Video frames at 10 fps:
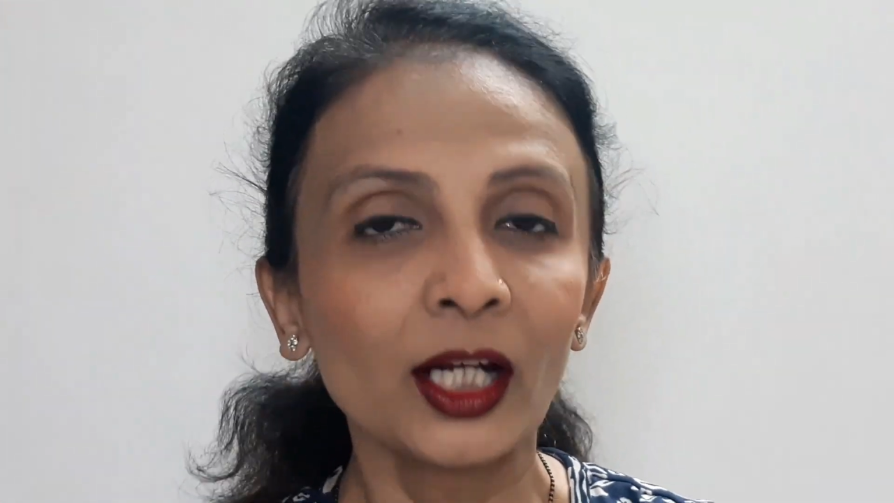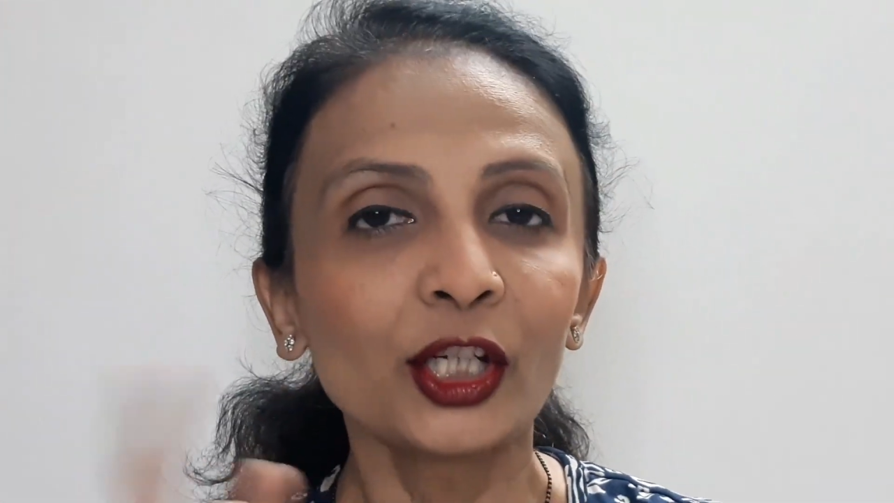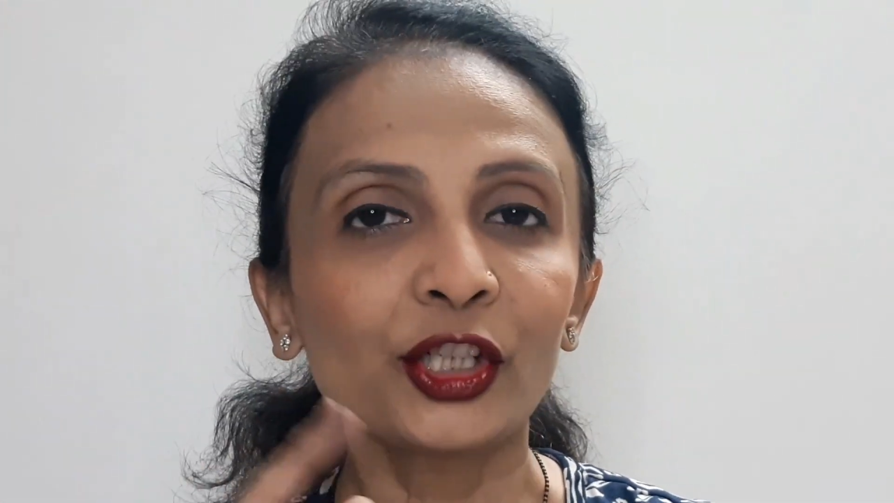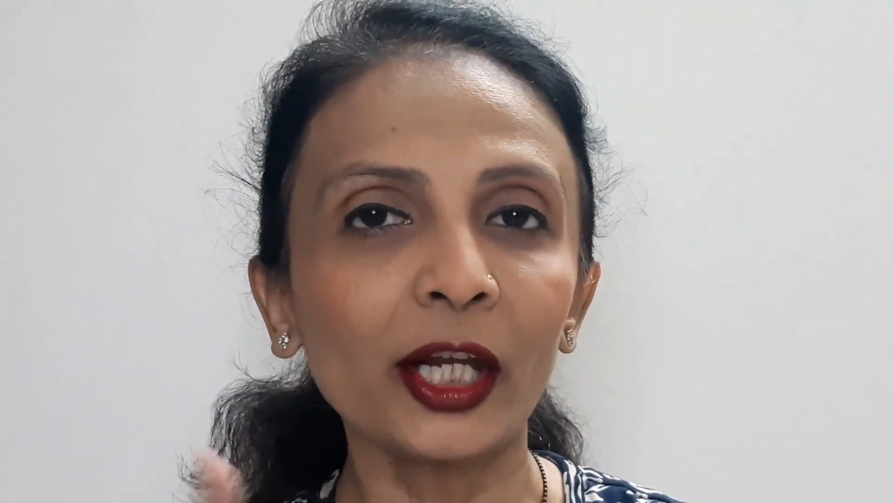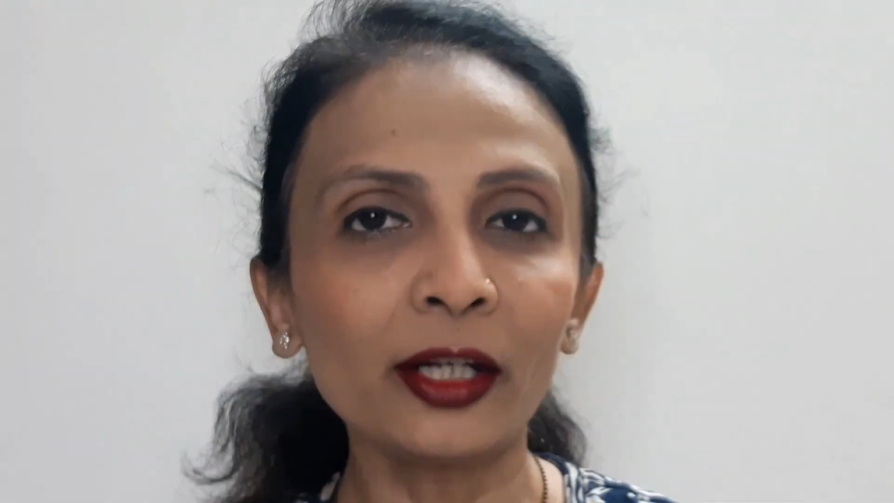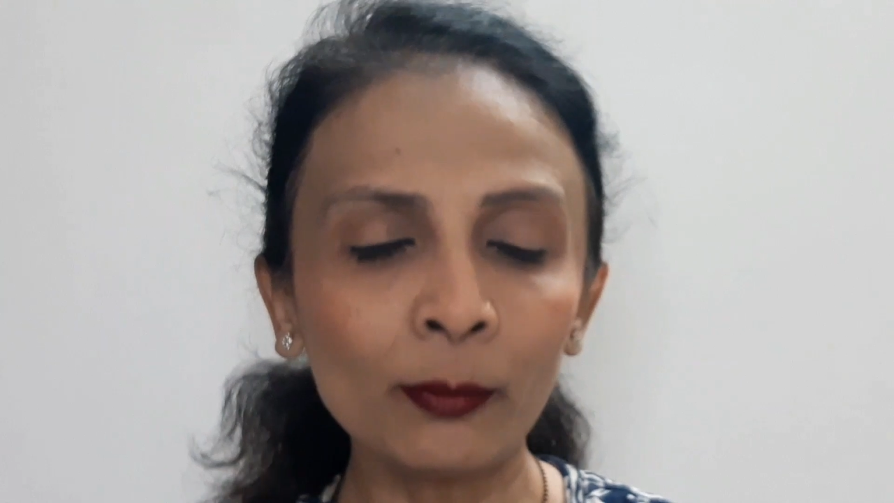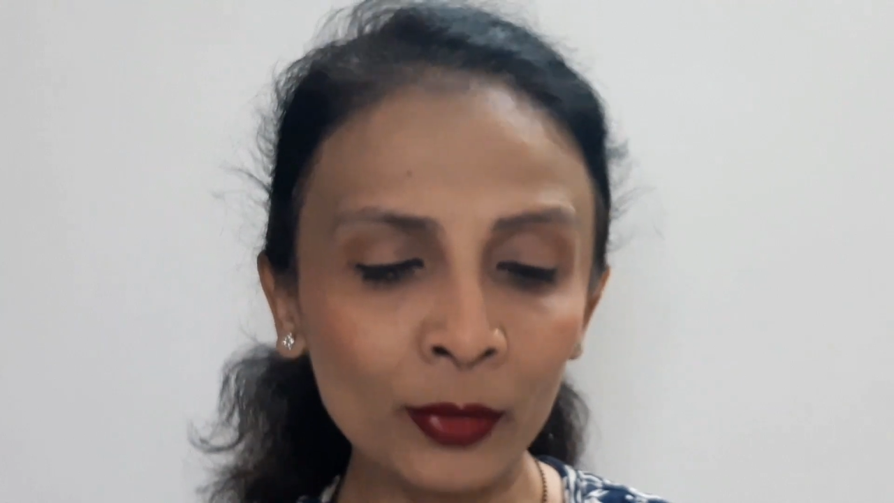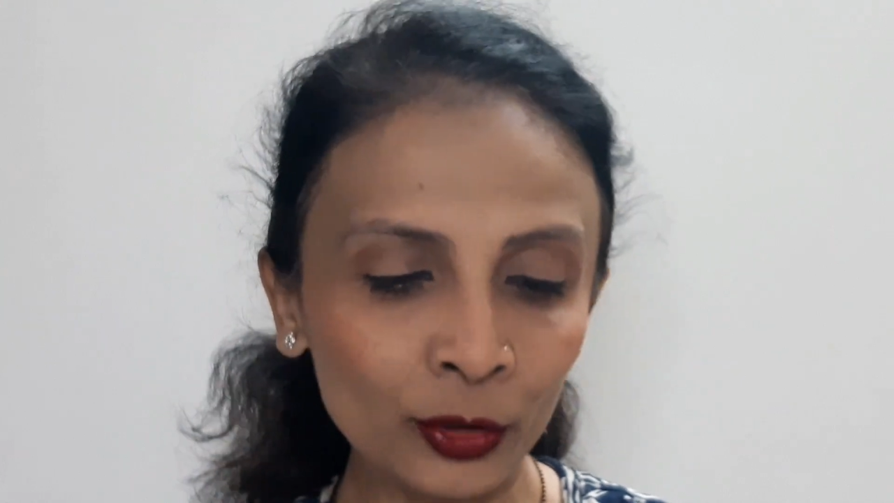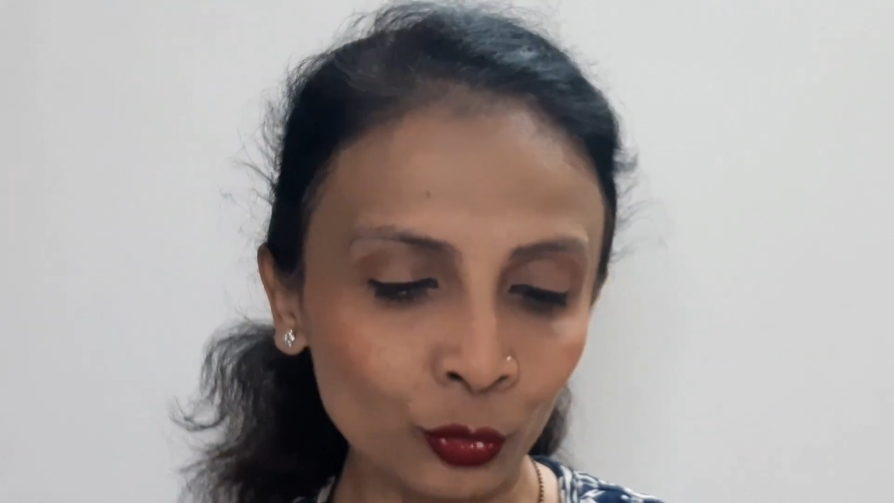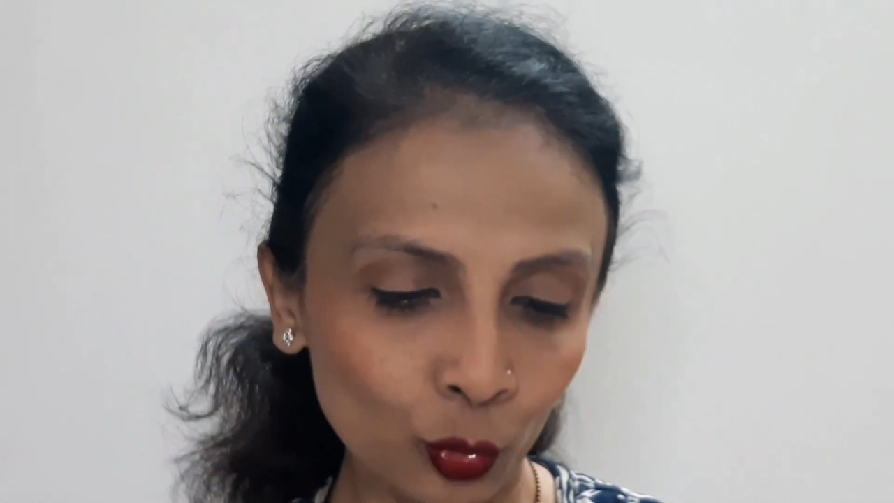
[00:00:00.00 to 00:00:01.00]
Shade
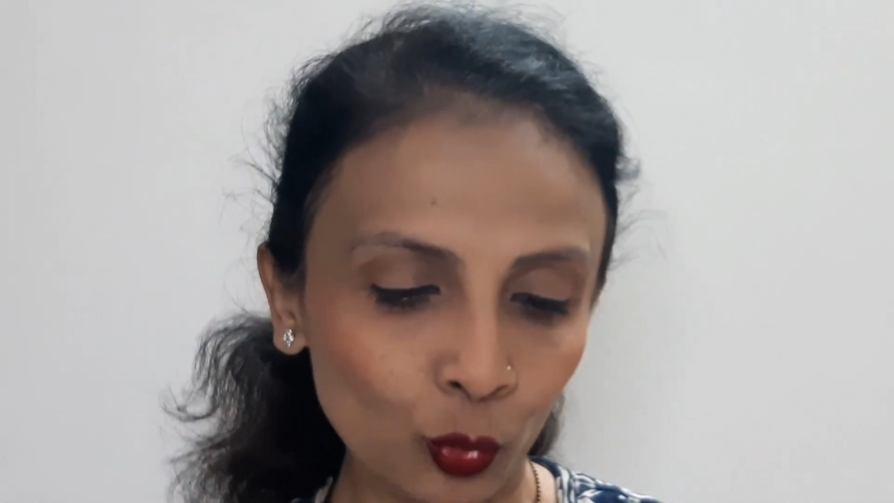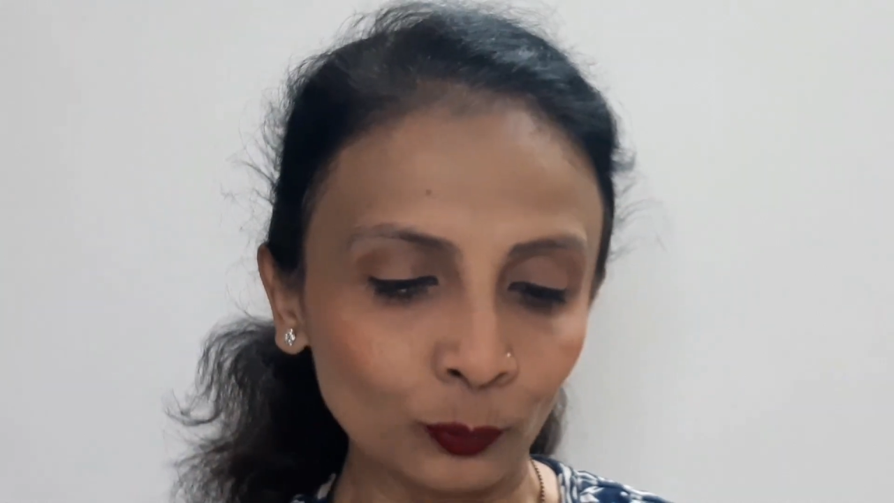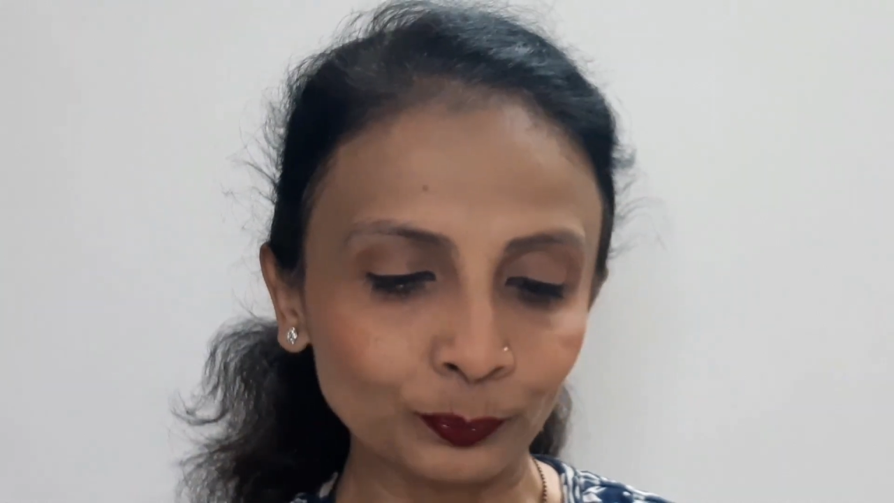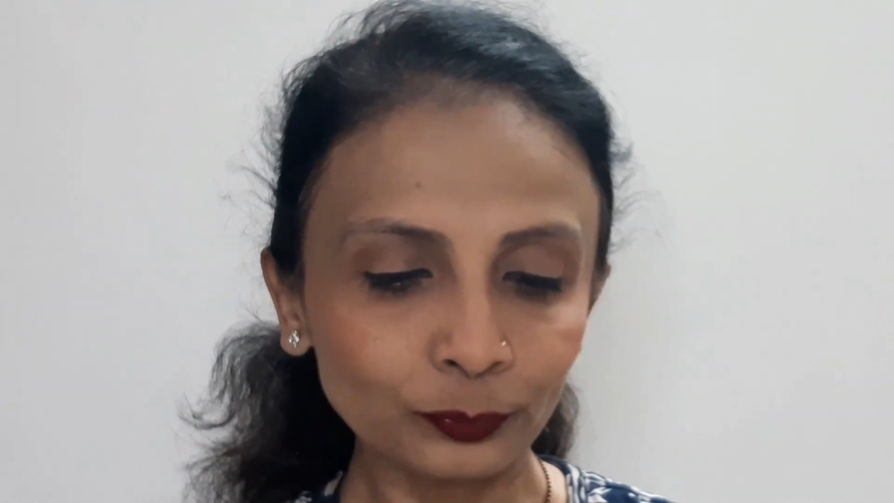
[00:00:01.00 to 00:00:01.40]
number 2